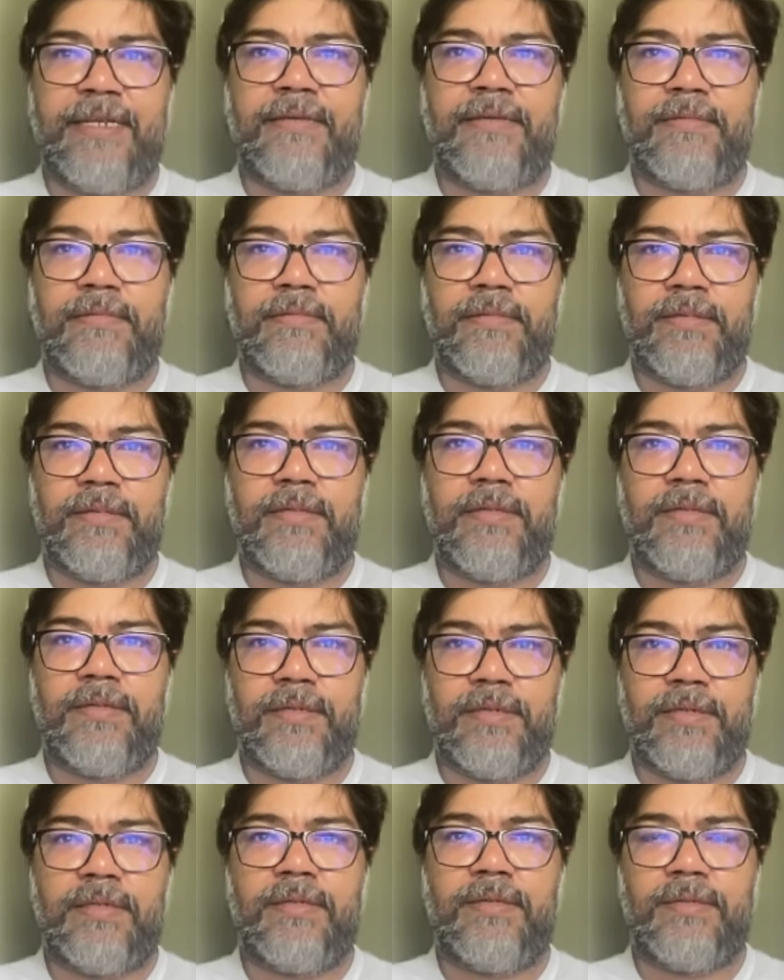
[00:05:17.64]
sponsorship
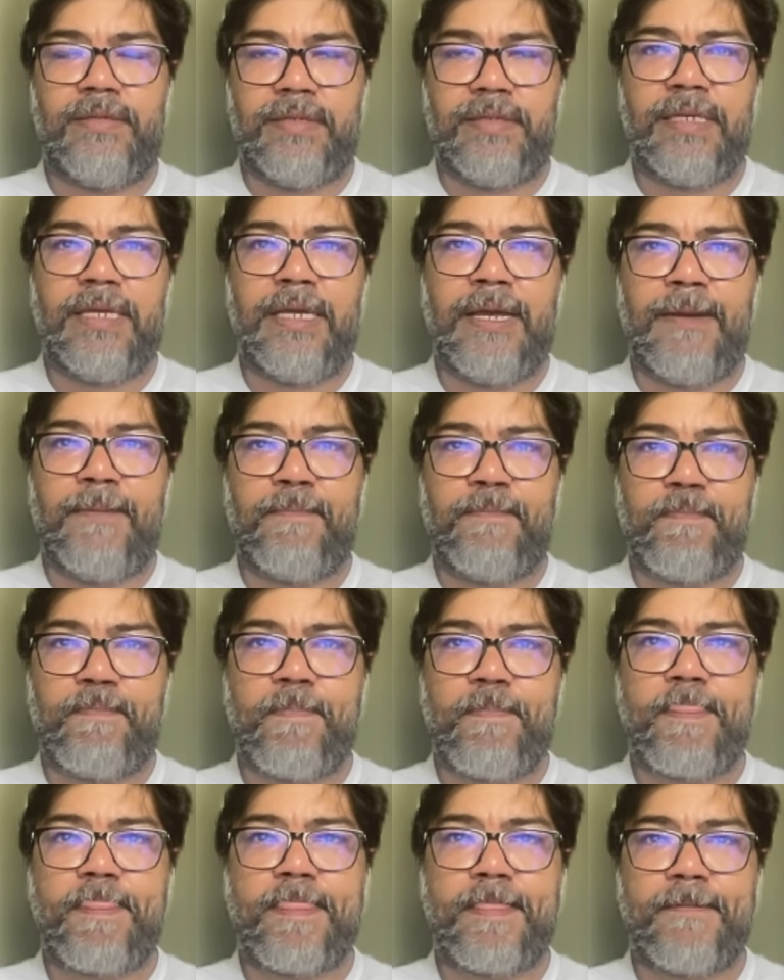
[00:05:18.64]
yeah.
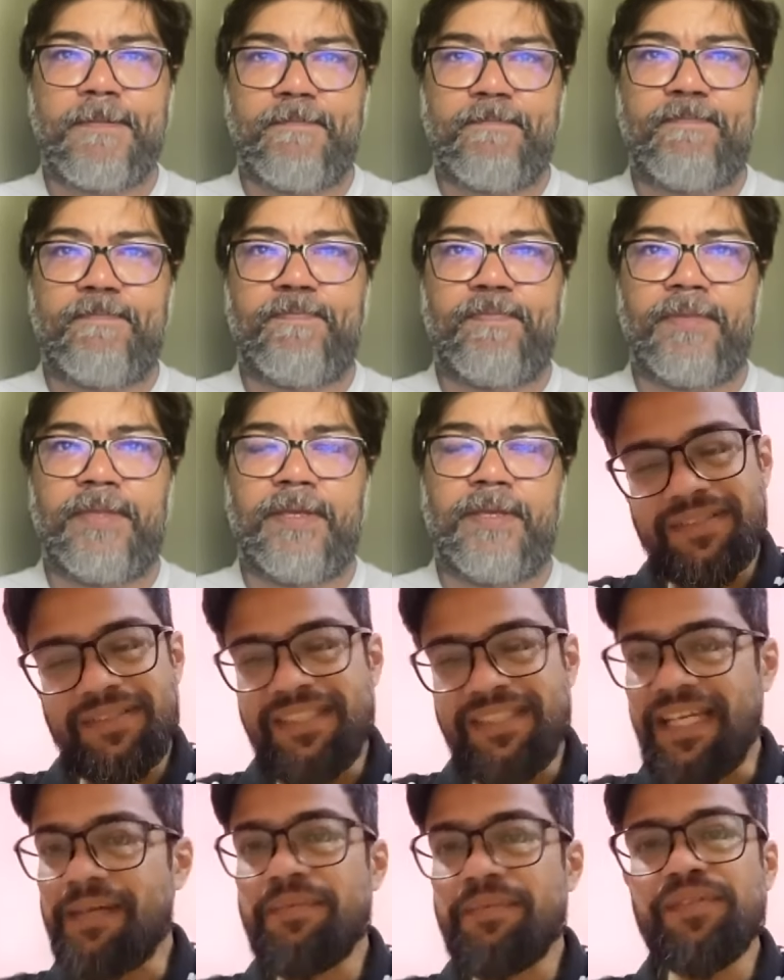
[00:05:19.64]
yeah and
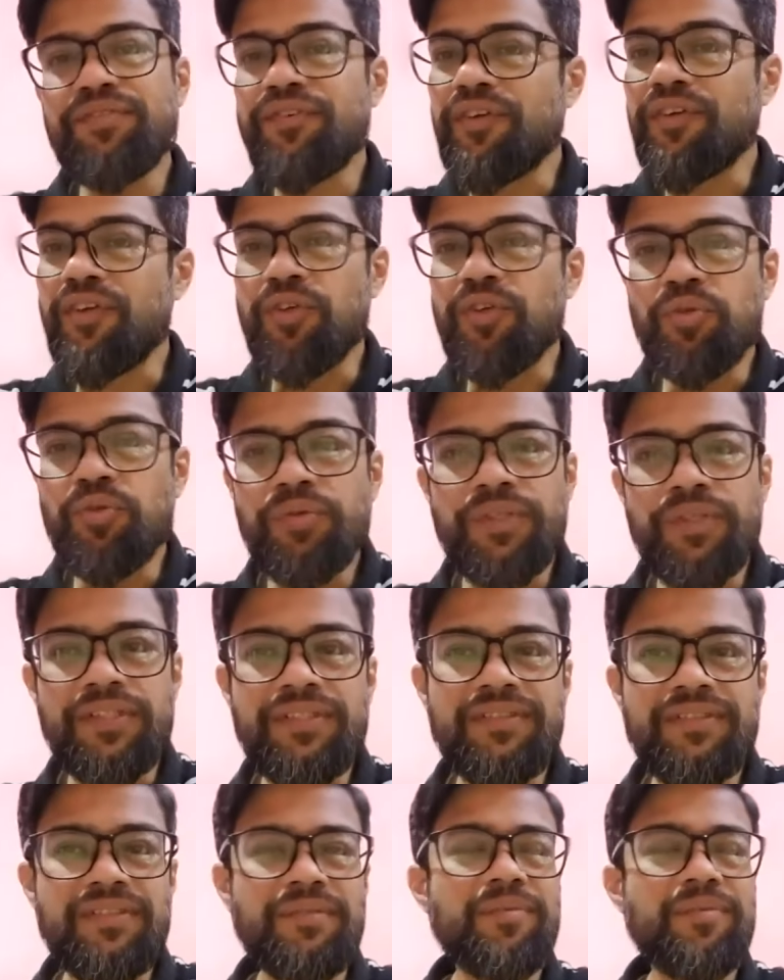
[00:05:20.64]
same is for
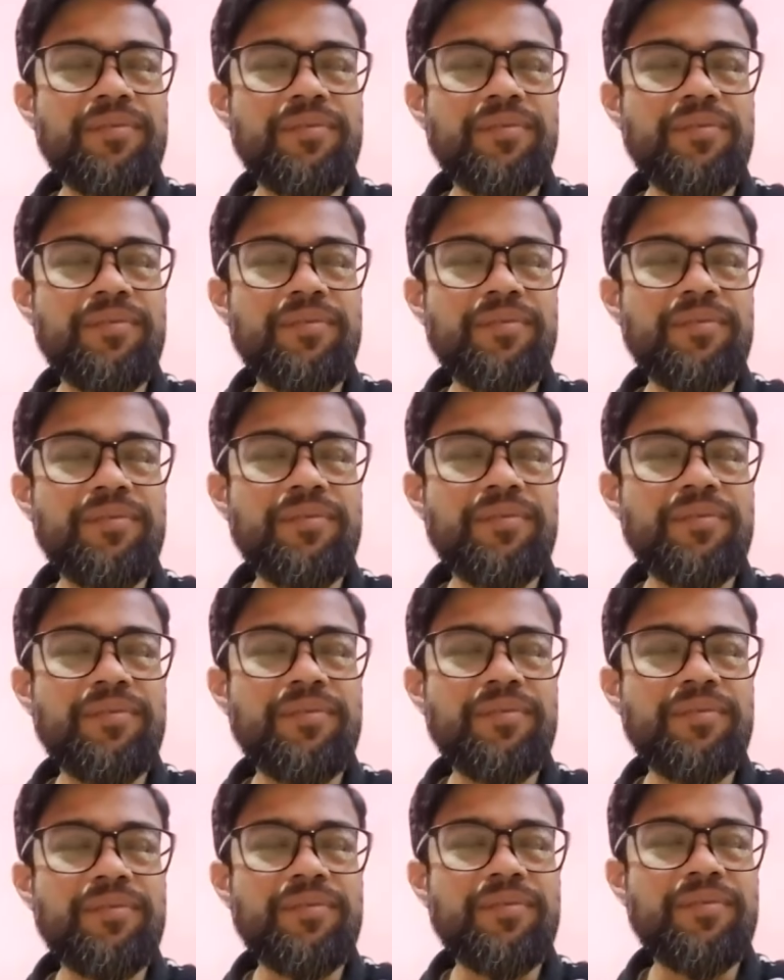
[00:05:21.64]
lewis i mean lewis is a
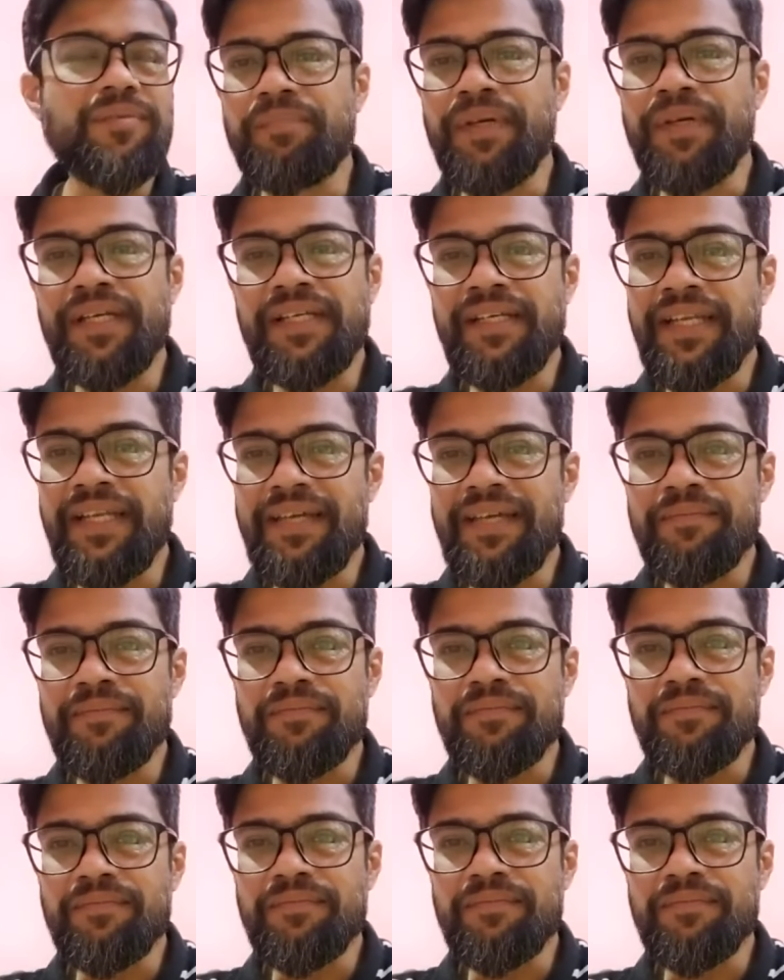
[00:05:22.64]
big
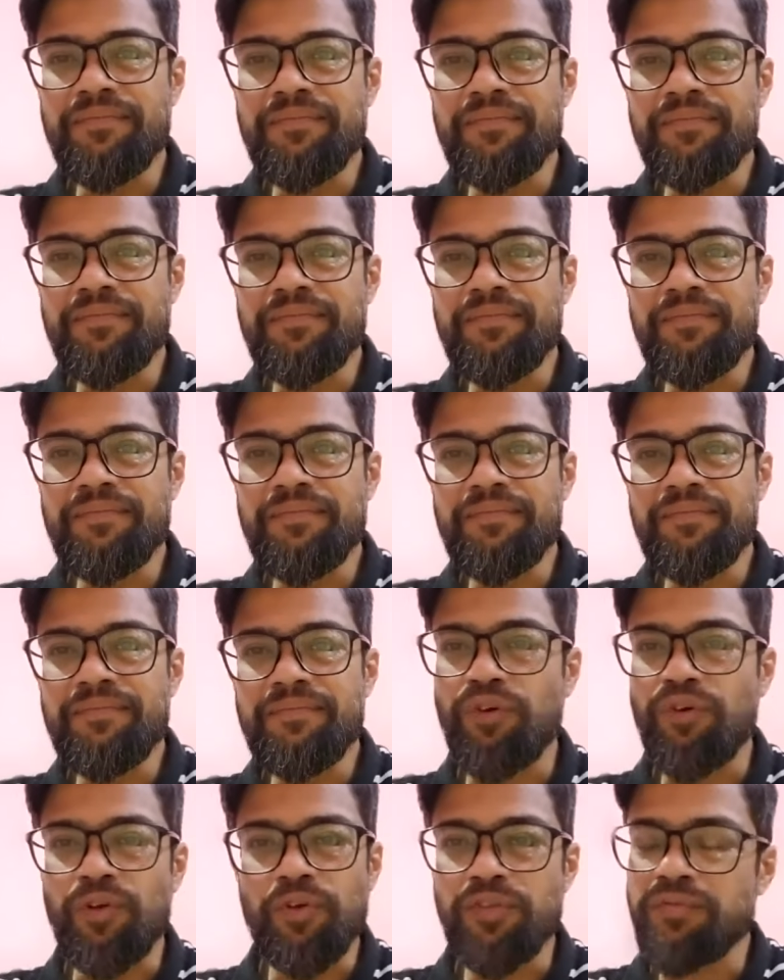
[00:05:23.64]
name so wherever lewis
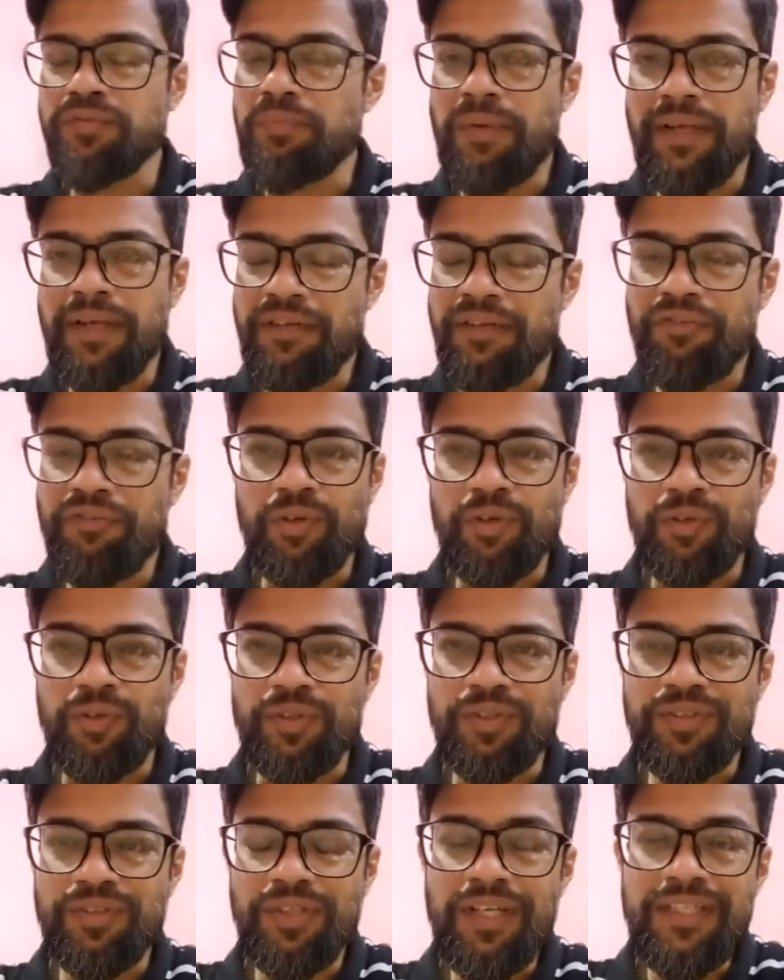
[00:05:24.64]
follows money
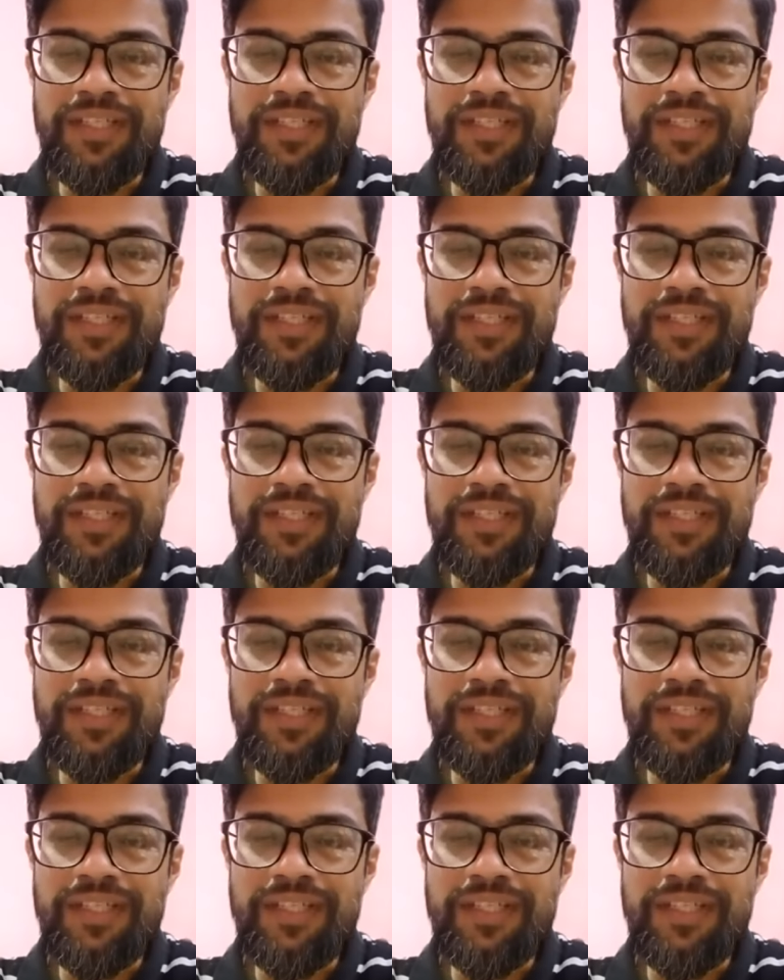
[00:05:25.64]
follows